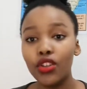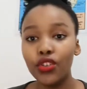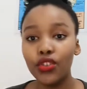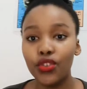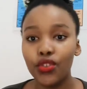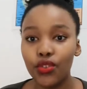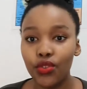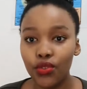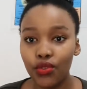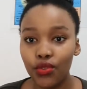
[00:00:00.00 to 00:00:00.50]

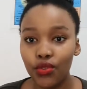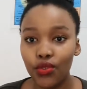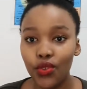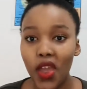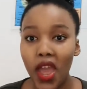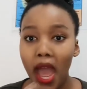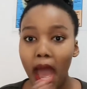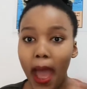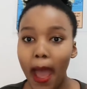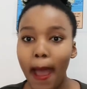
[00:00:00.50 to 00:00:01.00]

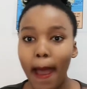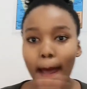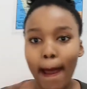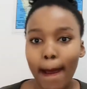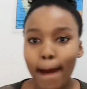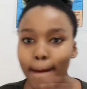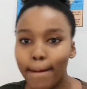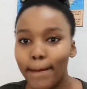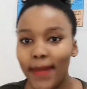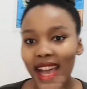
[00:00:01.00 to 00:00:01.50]
to
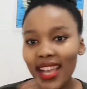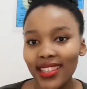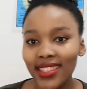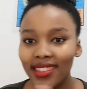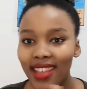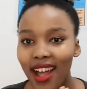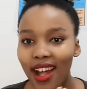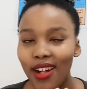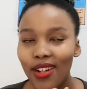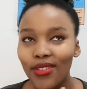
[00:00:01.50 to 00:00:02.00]

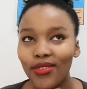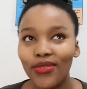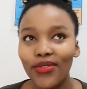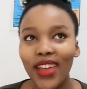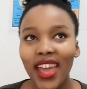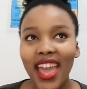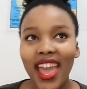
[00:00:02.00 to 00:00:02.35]
myself.